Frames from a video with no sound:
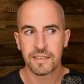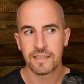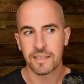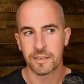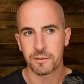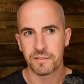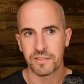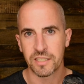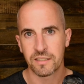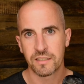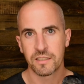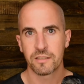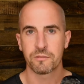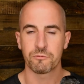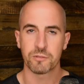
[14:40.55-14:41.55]
However,
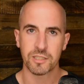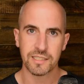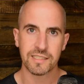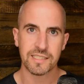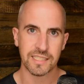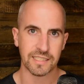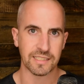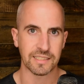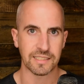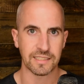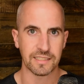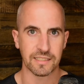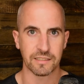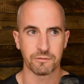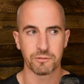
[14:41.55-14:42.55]
running
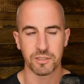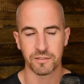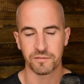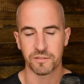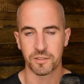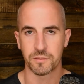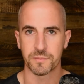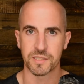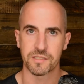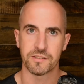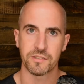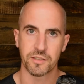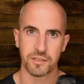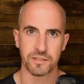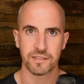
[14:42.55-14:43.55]
technique and running form is
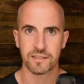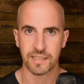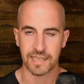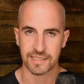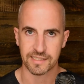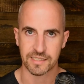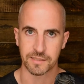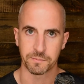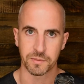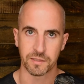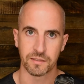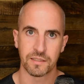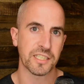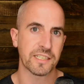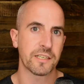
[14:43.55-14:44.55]
not that simple.
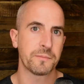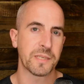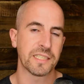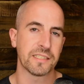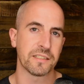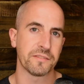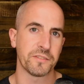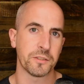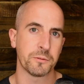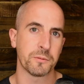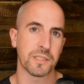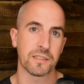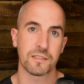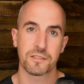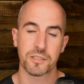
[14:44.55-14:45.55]
Check out my interview
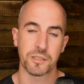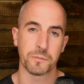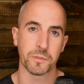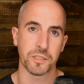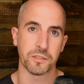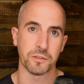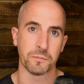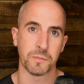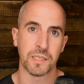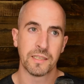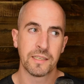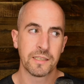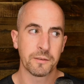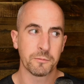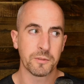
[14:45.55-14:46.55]
with Tom Goom.
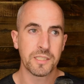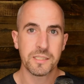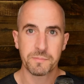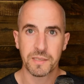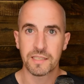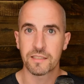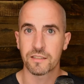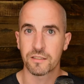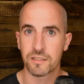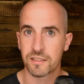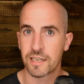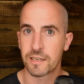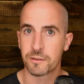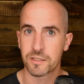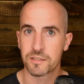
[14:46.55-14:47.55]
We spent a good
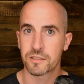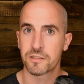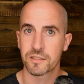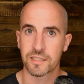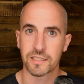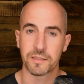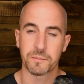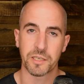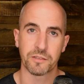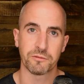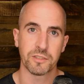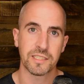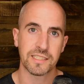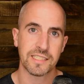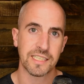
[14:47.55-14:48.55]
hour talking about
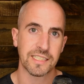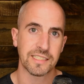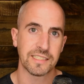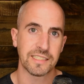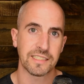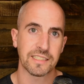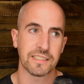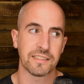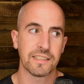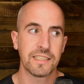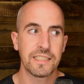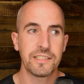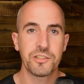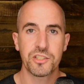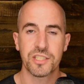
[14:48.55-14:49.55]
running technique, and
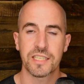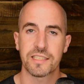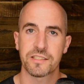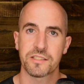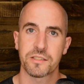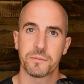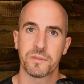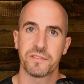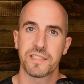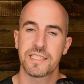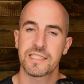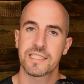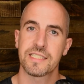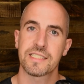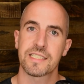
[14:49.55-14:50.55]
he shares some of
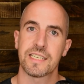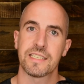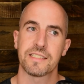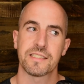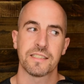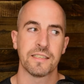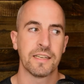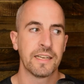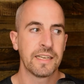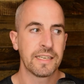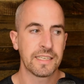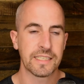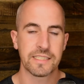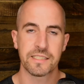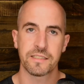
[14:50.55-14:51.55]
his insights and
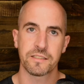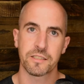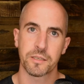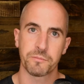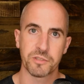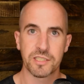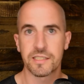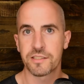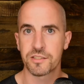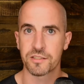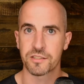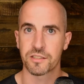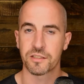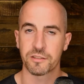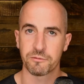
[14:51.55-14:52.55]
his
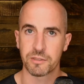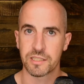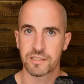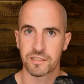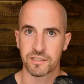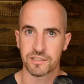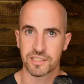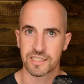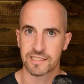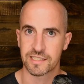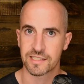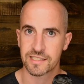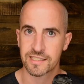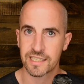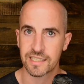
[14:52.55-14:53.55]
interpretations on the research as
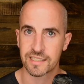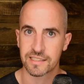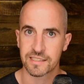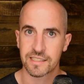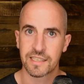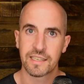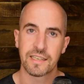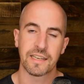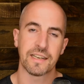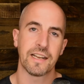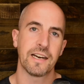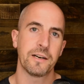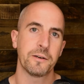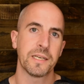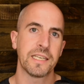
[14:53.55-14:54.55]
it stands and
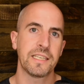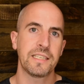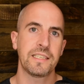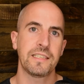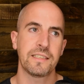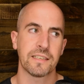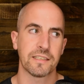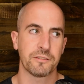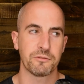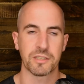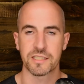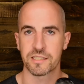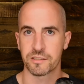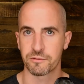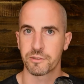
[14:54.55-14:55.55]
how he
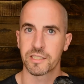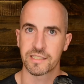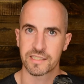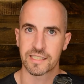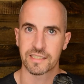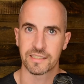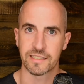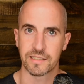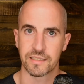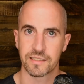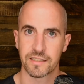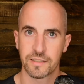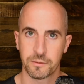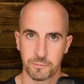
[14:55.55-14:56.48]
addresses running technique.